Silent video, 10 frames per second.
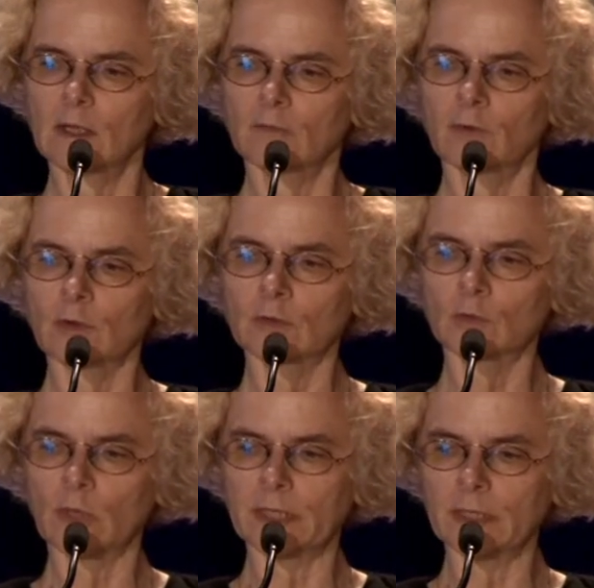for
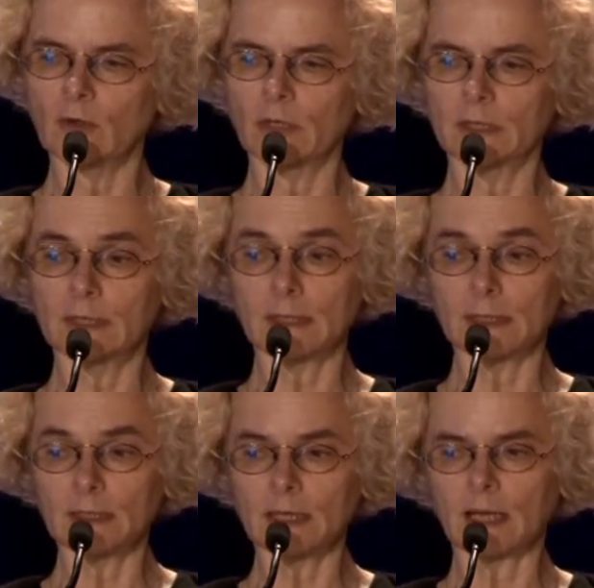
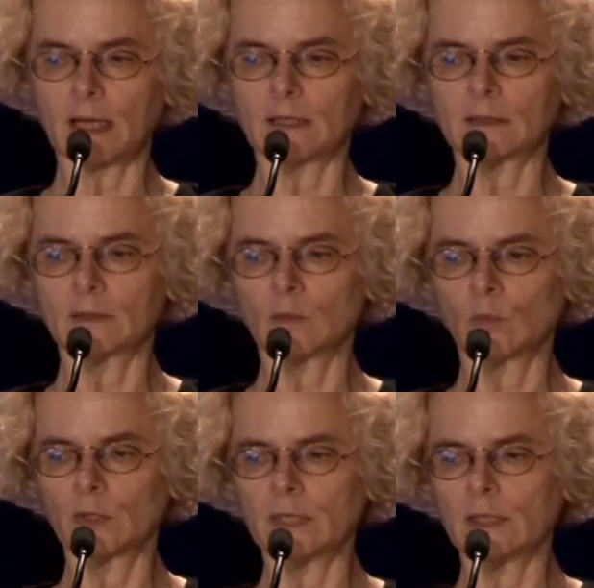2018, and
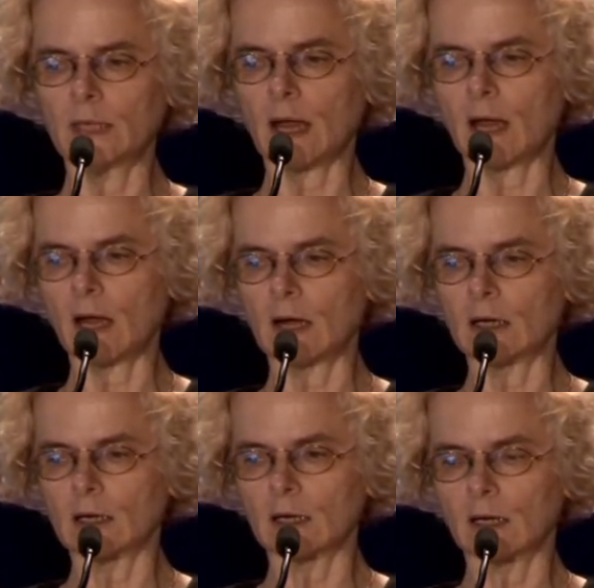we
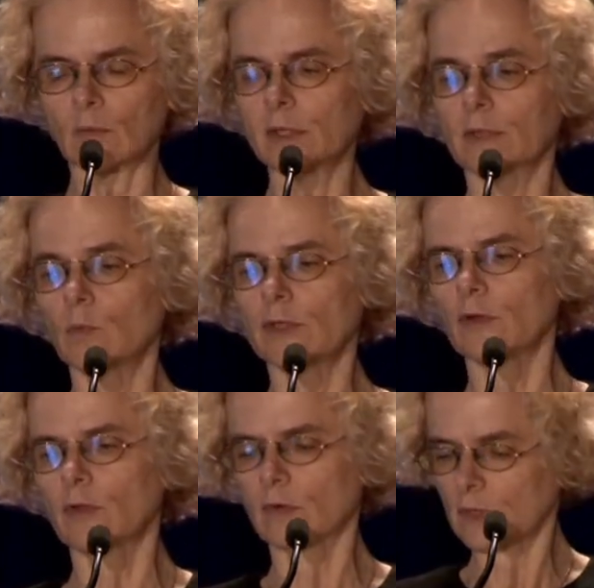
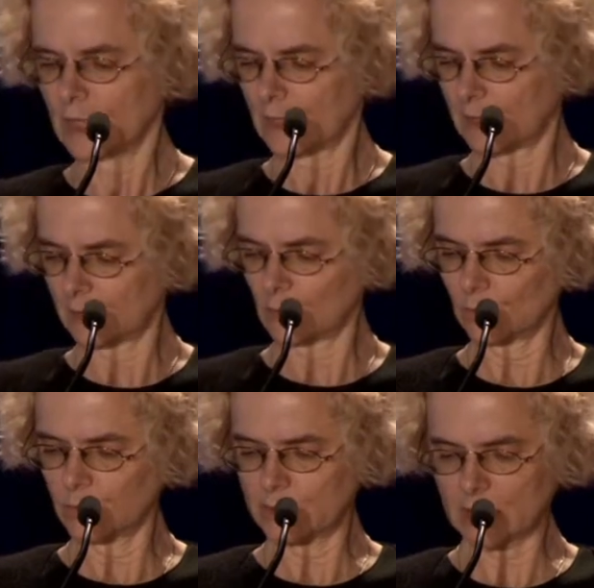don't know.
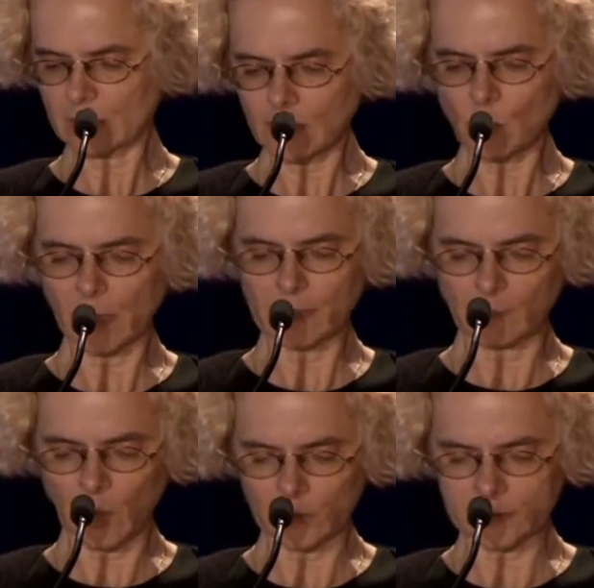Whichever way the
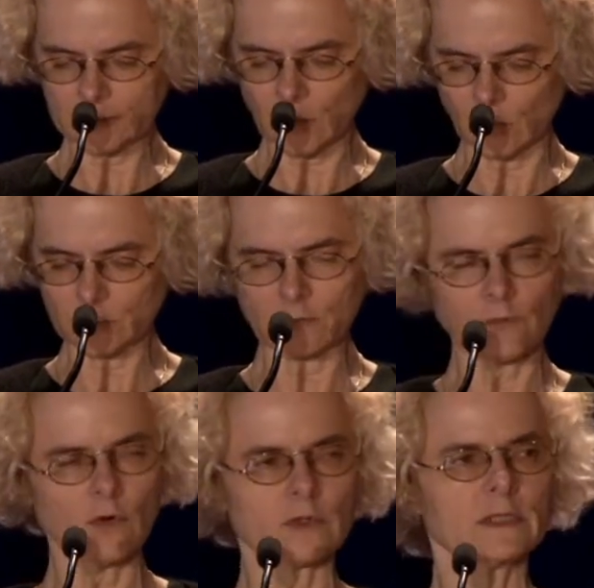budget goes, of
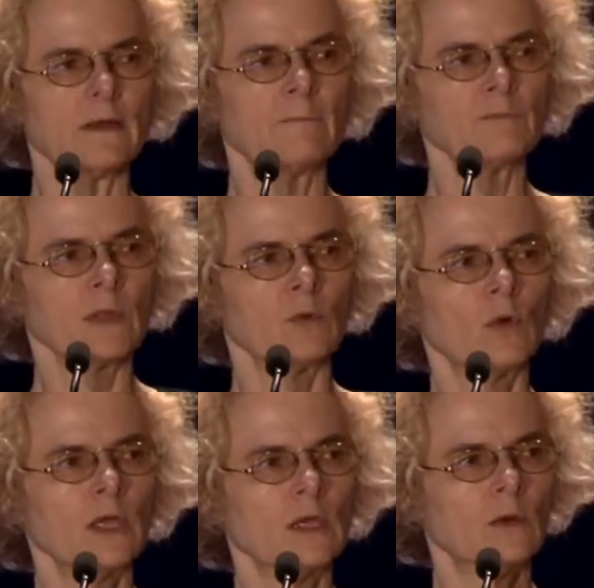course,
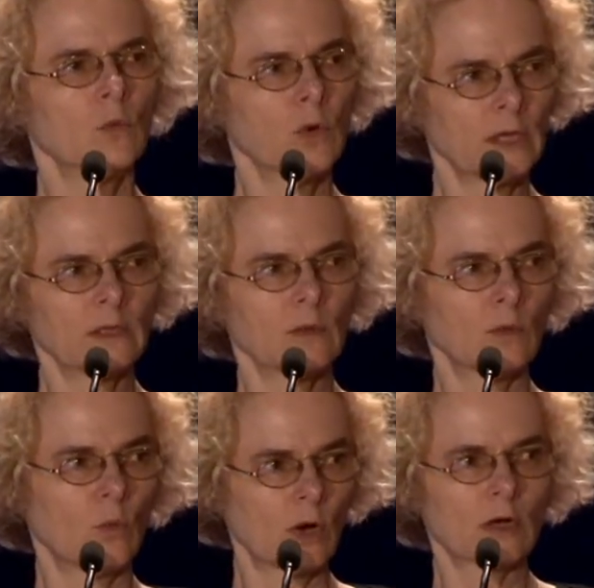we
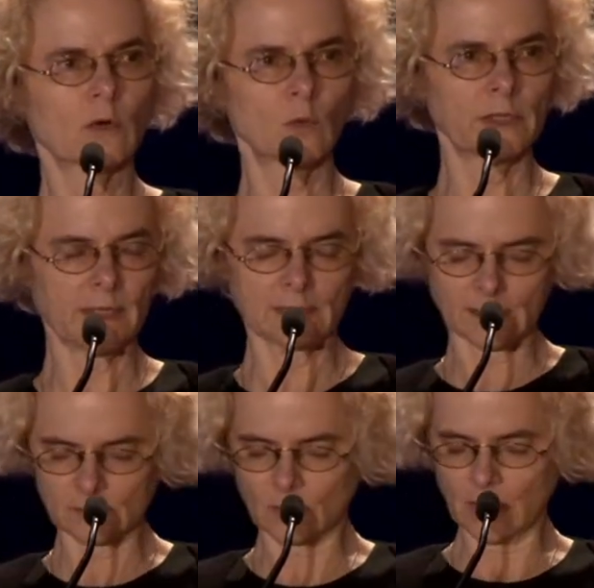will work with it
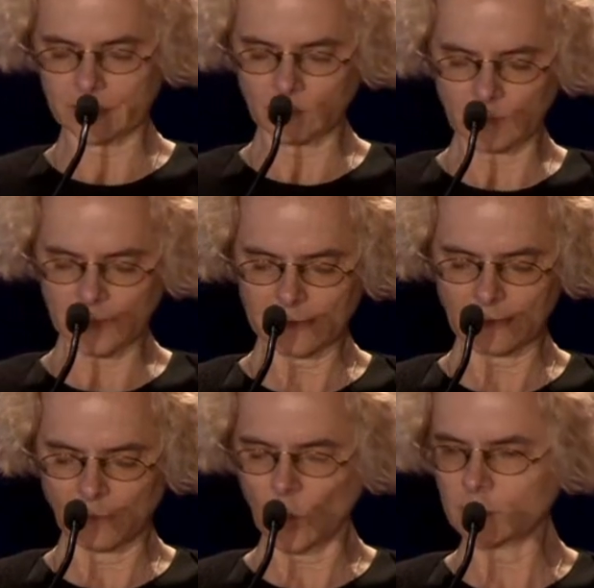and try to make
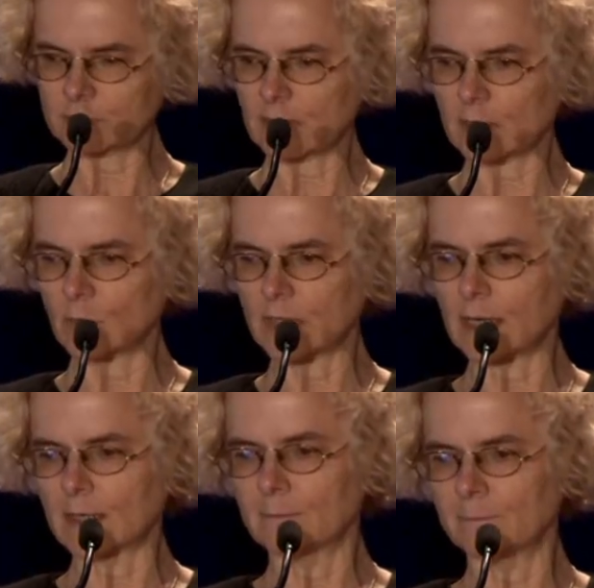the most that we
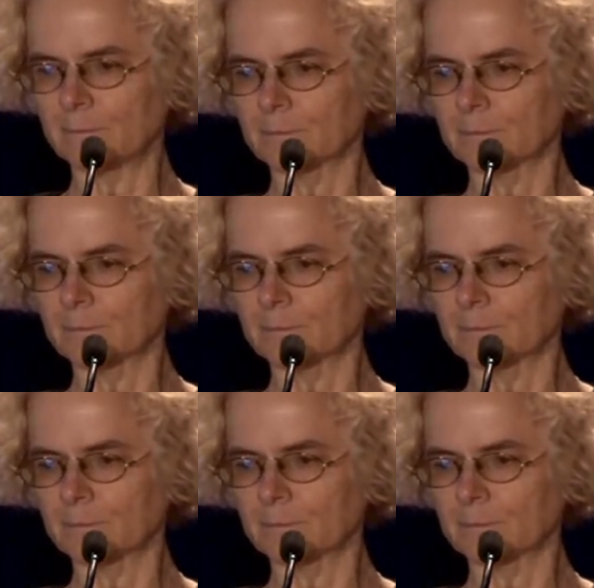can.